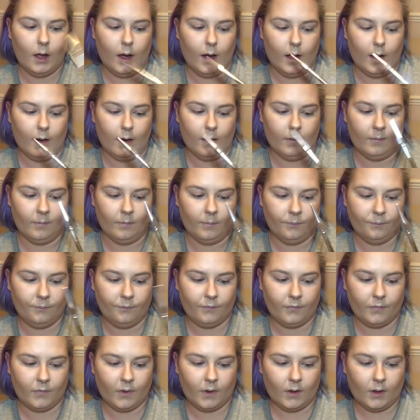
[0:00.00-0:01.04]

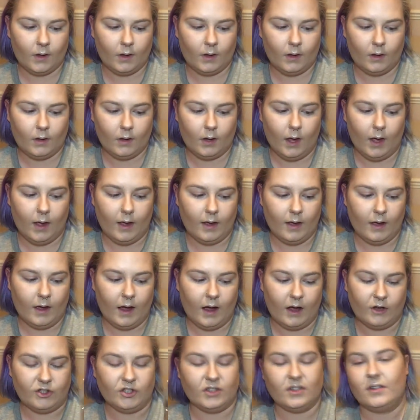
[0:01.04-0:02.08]

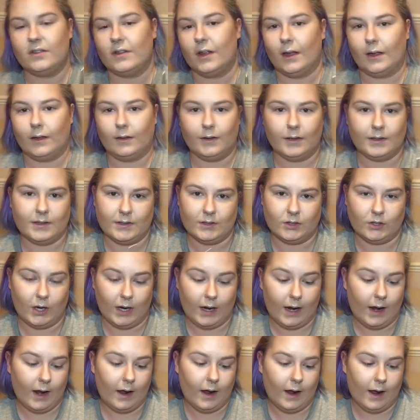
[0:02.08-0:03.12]
I just think this is
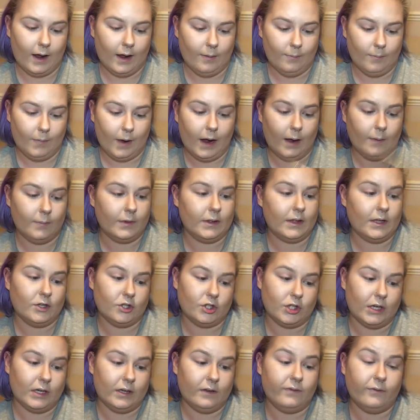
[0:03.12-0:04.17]
great. I'm in the
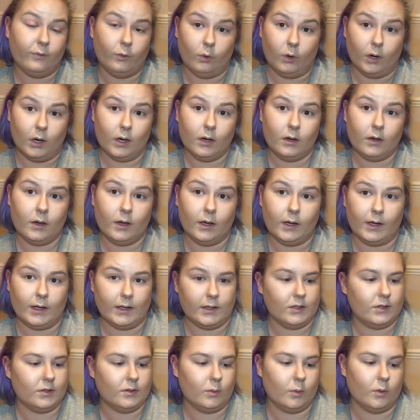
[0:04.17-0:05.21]
shade 4, in
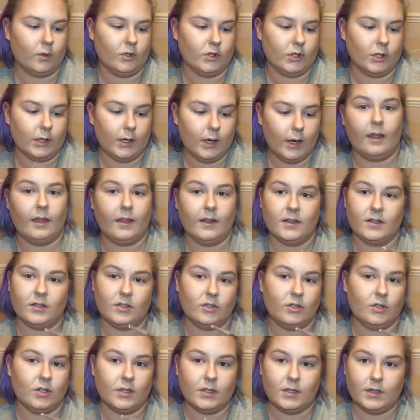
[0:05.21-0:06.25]
case you're wondering. This
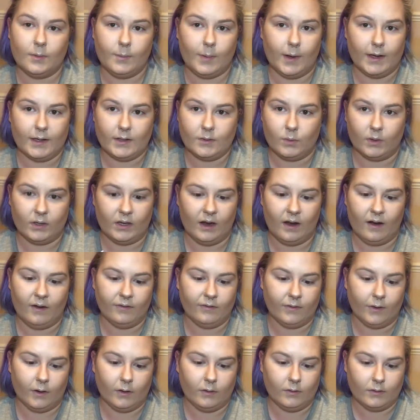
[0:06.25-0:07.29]
is just the best one that I've
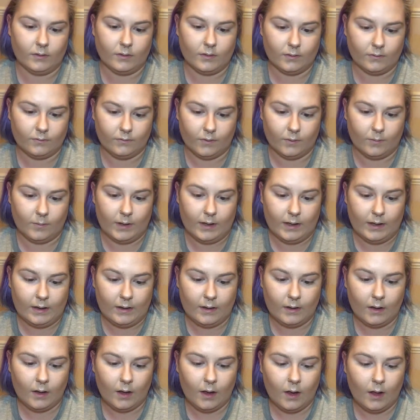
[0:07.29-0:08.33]
found for me.